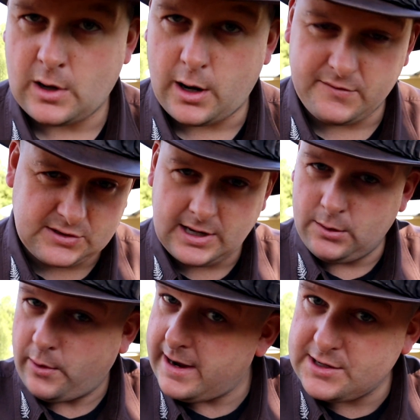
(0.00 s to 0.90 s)
I've
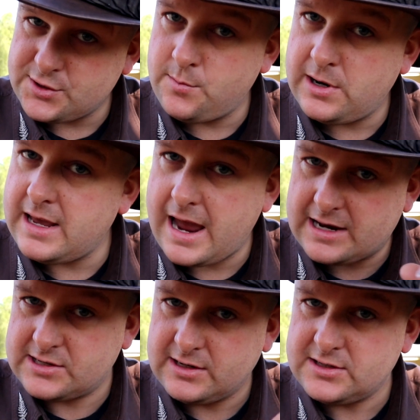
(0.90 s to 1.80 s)
seen way too many
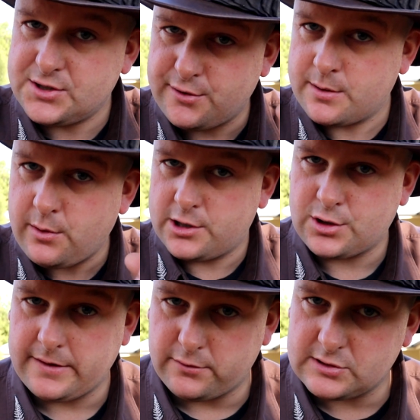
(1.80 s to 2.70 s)
accidents during my
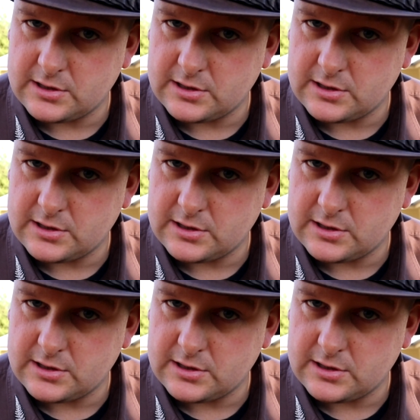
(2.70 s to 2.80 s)
travels.